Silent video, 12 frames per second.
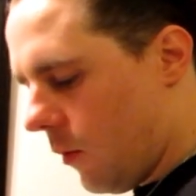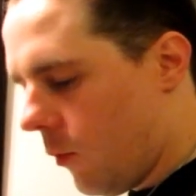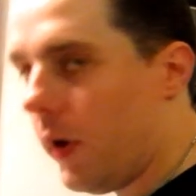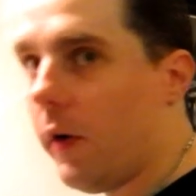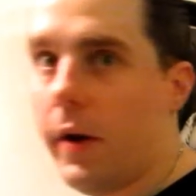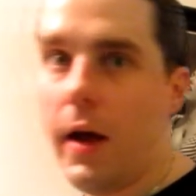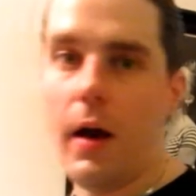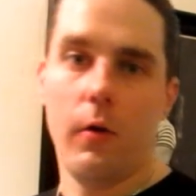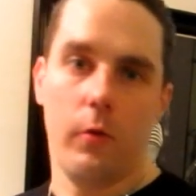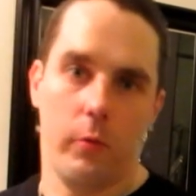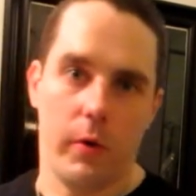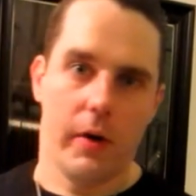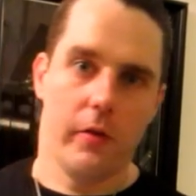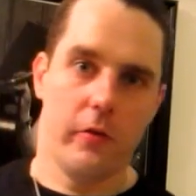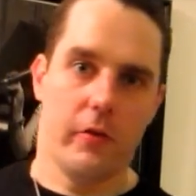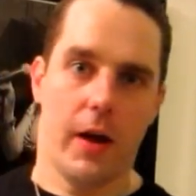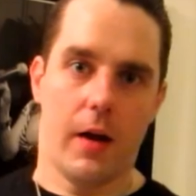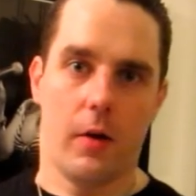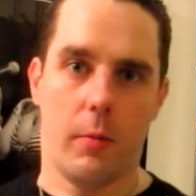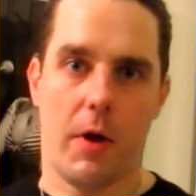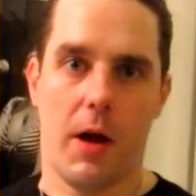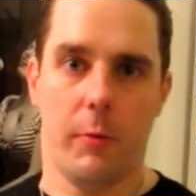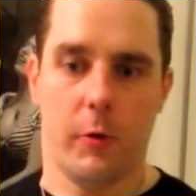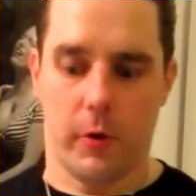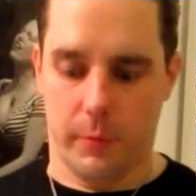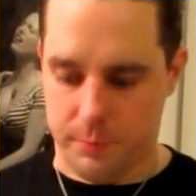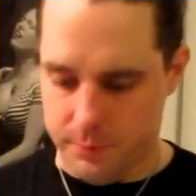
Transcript: We are now ready to style our pompadour.